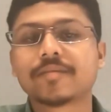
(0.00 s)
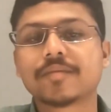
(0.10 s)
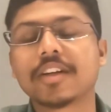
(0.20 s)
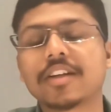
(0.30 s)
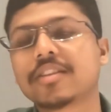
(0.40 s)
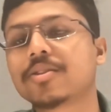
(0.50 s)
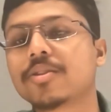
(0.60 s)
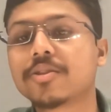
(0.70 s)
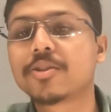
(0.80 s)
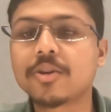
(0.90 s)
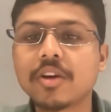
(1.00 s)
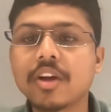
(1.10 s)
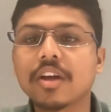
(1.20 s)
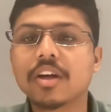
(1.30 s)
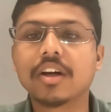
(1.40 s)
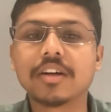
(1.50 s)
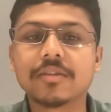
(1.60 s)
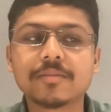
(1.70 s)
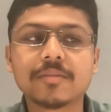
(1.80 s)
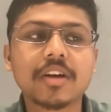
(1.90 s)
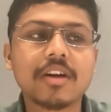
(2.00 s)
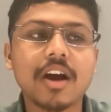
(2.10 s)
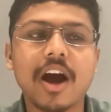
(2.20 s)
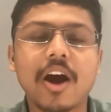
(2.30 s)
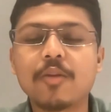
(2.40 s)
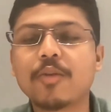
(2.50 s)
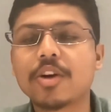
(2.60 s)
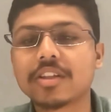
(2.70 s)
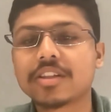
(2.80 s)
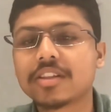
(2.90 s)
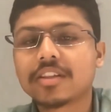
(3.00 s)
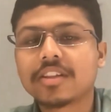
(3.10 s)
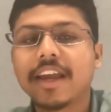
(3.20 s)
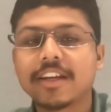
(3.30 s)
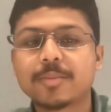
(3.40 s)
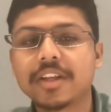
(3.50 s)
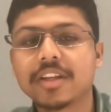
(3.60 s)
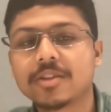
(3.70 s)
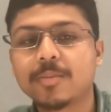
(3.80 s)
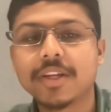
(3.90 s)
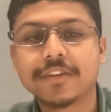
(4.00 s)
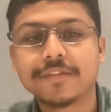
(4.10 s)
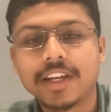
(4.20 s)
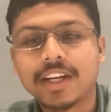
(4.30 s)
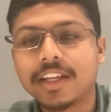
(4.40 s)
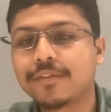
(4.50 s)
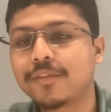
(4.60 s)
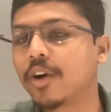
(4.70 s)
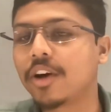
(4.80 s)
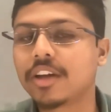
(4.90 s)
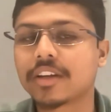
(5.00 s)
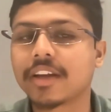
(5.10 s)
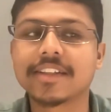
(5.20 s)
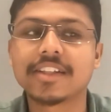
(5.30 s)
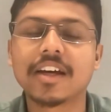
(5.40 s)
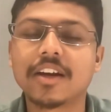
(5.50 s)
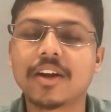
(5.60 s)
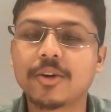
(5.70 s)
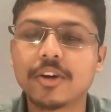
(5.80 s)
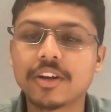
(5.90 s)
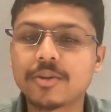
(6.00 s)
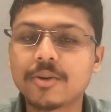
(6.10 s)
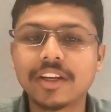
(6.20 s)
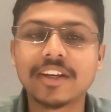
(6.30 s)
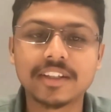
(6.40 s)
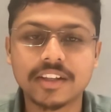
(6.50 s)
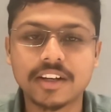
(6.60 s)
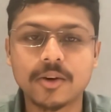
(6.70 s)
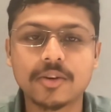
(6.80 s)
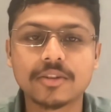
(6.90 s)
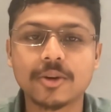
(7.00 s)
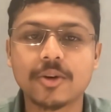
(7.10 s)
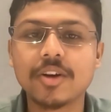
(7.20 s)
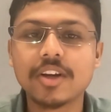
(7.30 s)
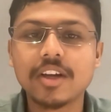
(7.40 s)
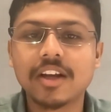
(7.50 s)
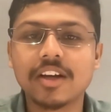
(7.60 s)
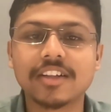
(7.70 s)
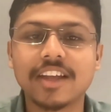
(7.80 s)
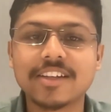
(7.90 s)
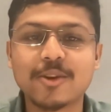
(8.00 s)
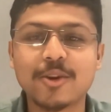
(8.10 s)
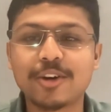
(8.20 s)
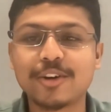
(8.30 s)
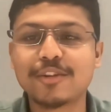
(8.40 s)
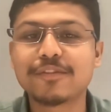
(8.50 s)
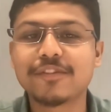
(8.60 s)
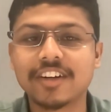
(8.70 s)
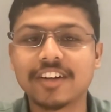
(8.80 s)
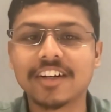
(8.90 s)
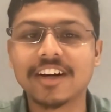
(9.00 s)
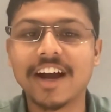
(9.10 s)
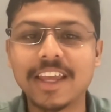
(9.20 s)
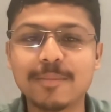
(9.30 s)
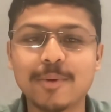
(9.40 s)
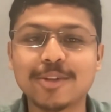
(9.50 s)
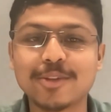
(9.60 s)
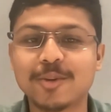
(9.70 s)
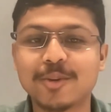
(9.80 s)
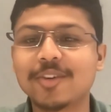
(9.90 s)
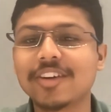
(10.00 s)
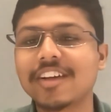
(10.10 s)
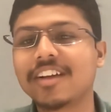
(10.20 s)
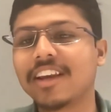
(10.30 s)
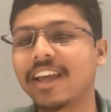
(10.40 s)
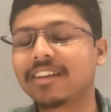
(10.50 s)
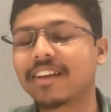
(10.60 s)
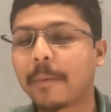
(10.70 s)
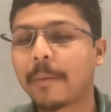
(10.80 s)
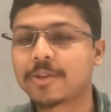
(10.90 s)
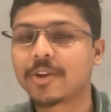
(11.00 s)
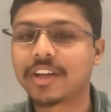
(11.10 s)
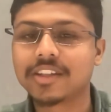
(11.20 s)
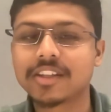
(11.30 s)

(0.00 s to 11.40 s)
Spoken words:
Understood. So, how was the experience specifically for HR round or Googliness round? So, there is a lot of hype also, like Amazon has a